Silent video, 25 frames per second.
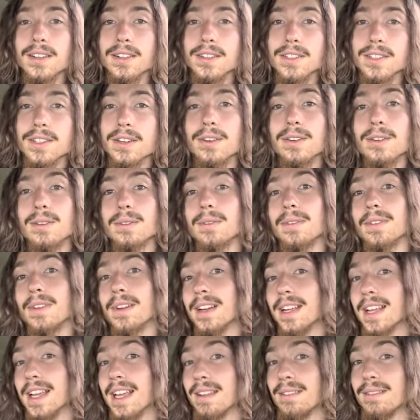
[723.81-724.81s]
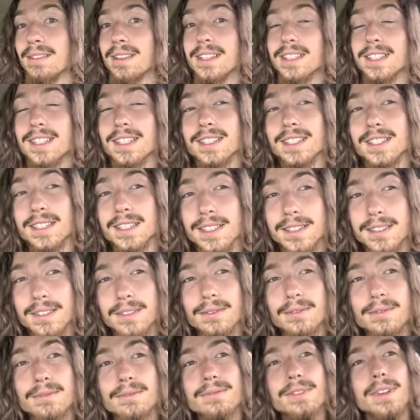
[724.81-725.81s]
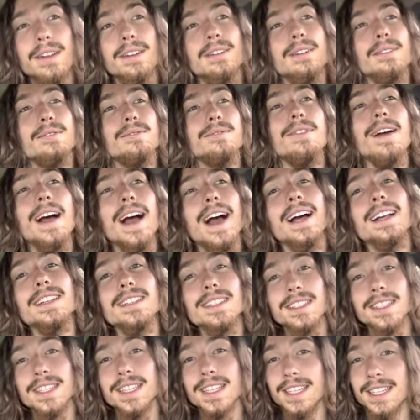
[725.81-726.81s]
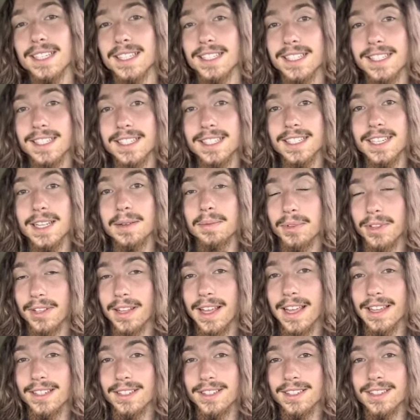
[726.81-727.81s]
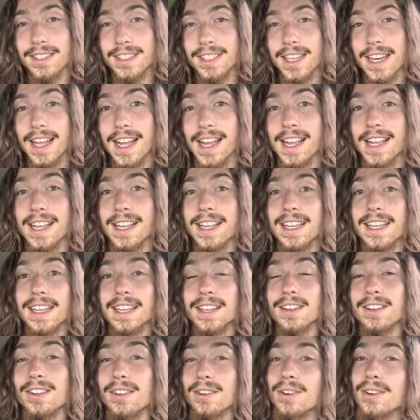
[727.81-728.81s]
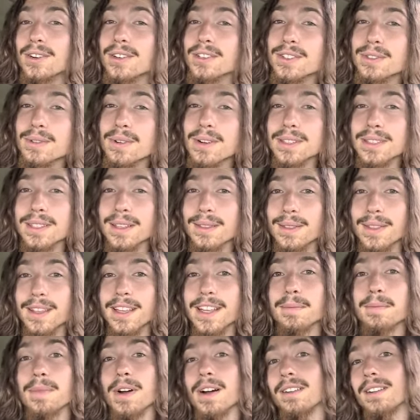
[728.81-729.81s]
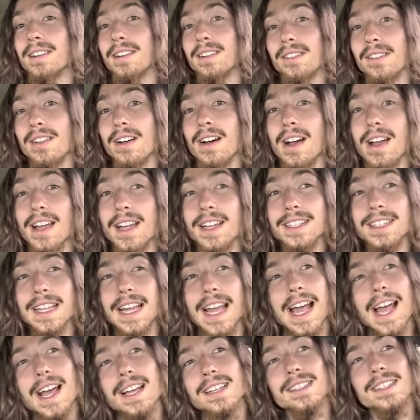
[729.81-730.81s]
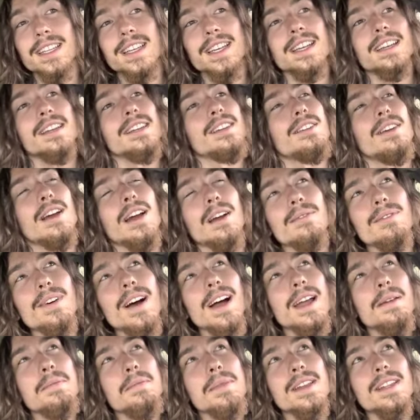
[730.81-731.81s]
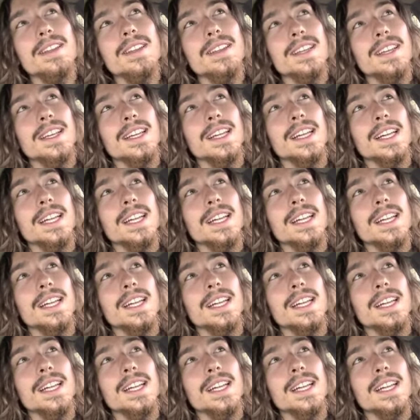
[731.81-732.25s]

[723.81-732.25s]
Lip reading: So, again, this is very vast in its implications, and I encourage you all to think about it a lot and to ask, have I been